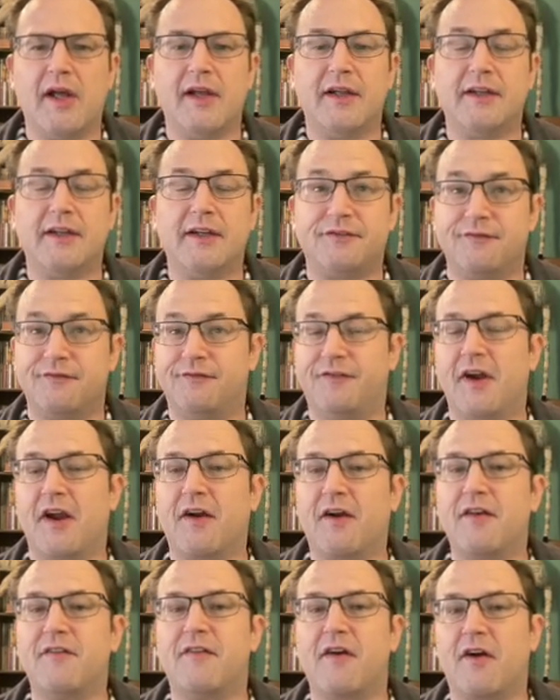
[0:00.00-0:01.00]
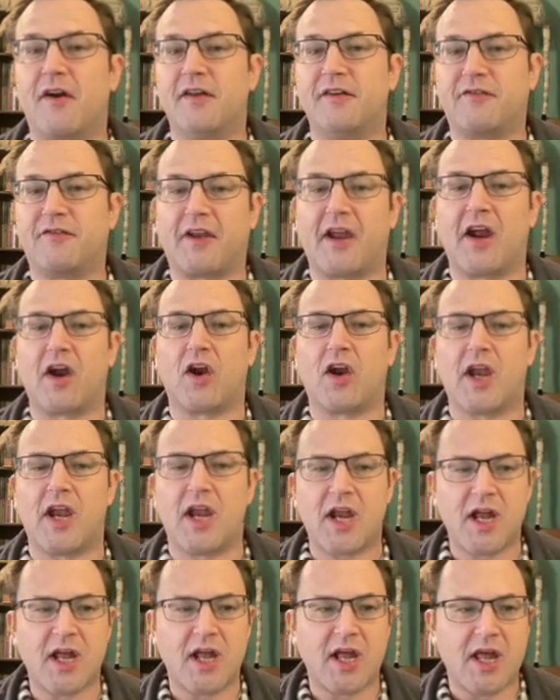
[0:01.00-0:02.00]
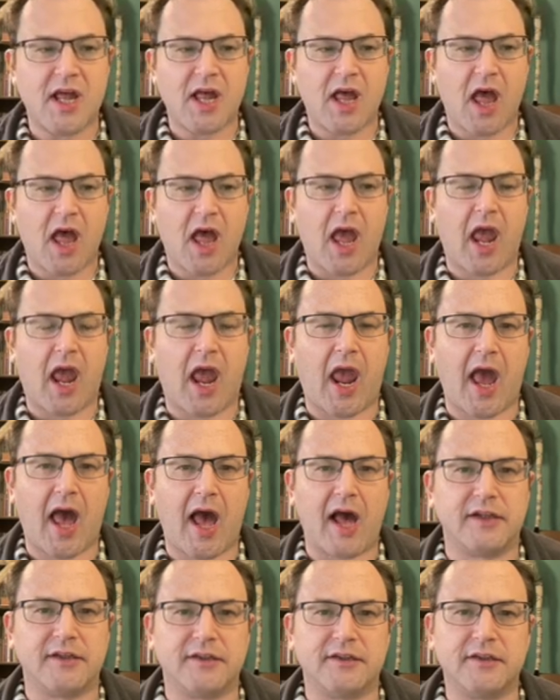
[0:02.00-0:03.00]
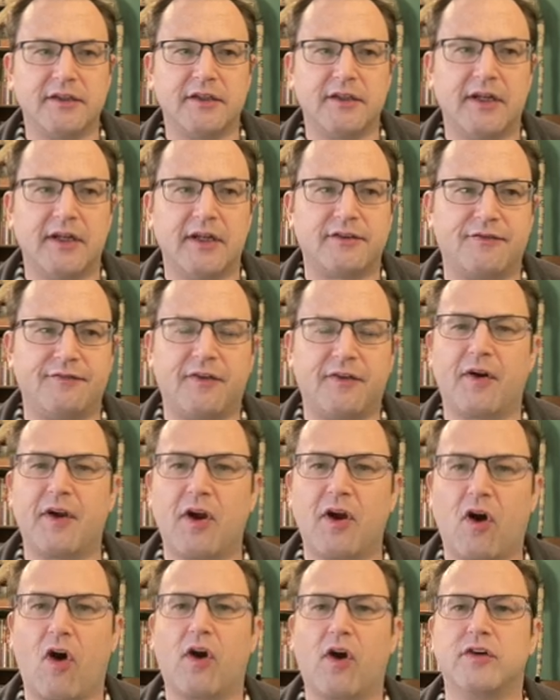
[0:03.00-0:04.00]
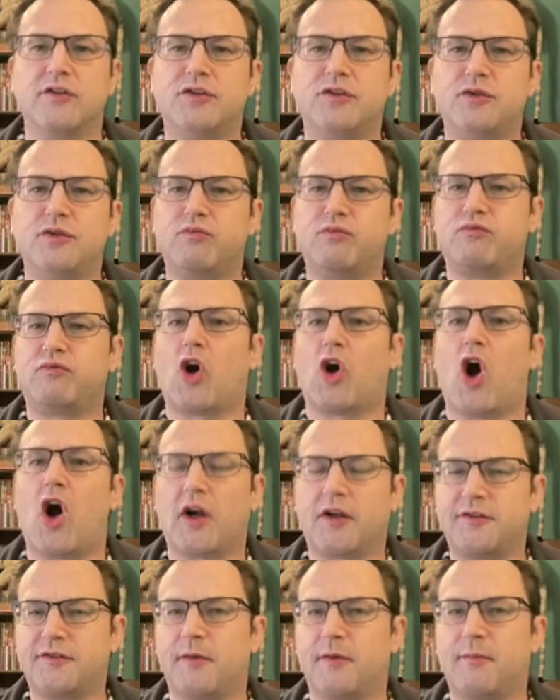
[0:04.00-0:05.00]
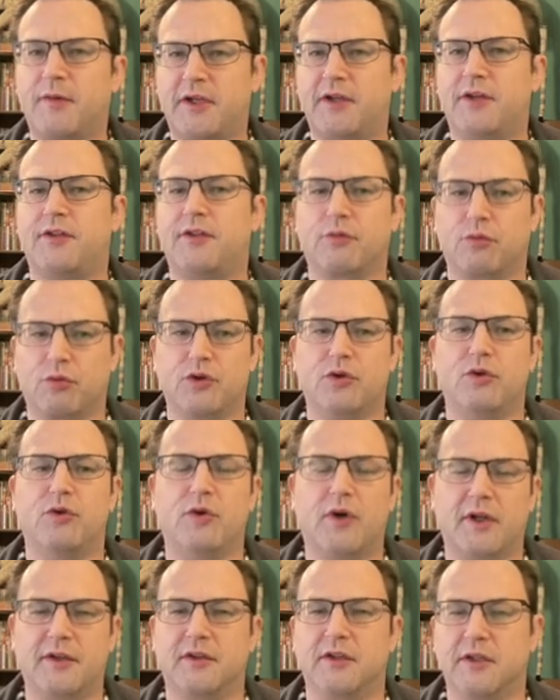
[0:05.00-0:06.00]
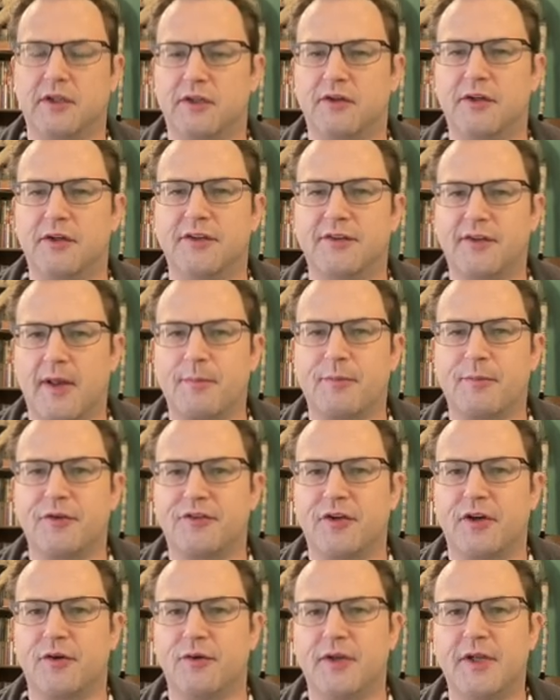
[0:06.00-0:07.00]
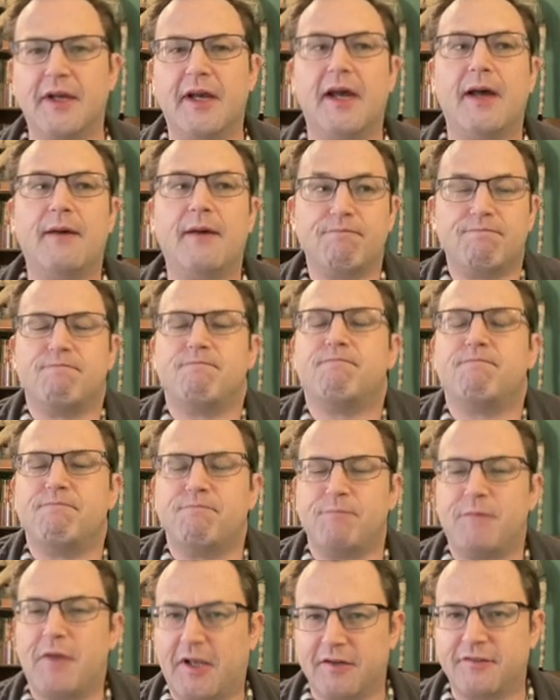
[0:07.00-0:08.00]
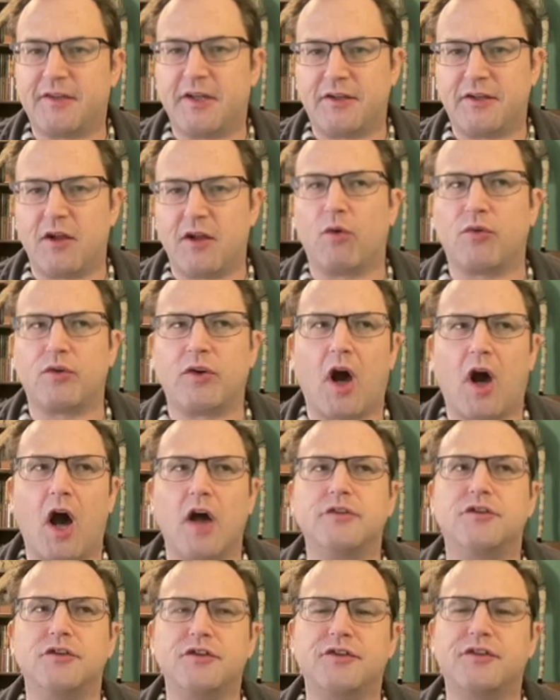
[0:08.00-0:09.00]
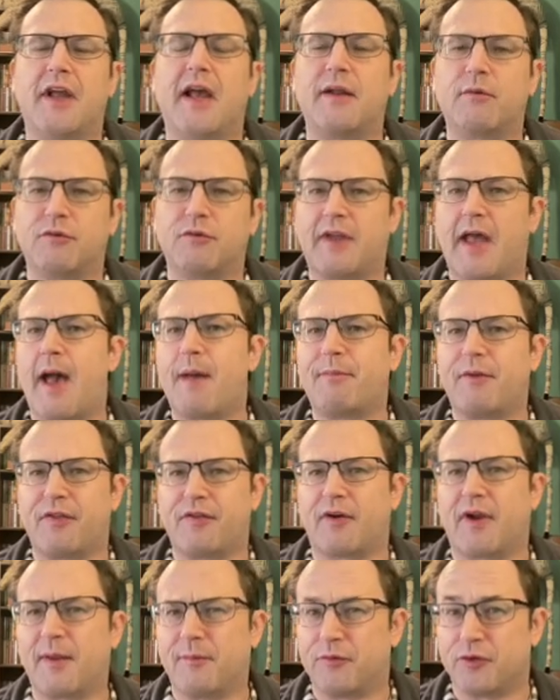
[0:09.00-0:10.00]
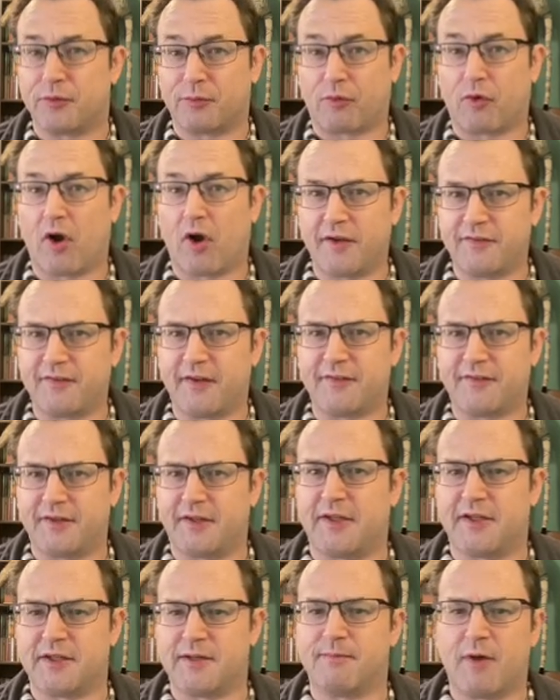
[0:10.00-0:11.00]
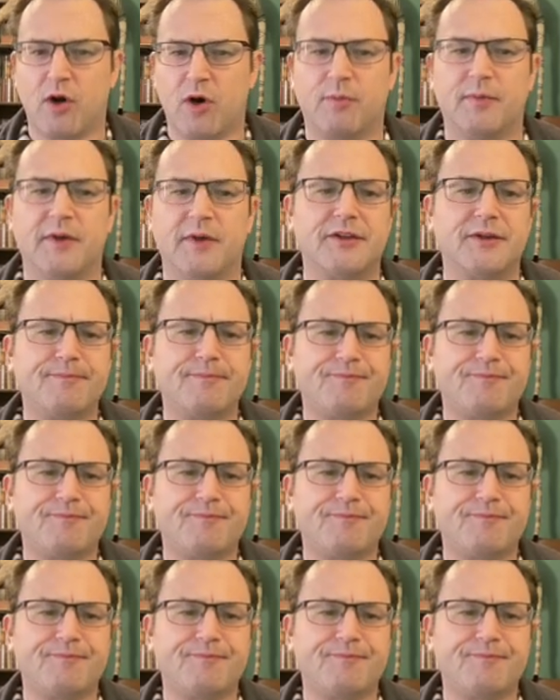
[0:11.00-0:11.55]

It's very, very scary and it's very hard to talk somebody through a delirious episode because they don't understand what's happening. They're not able to process it in the moment.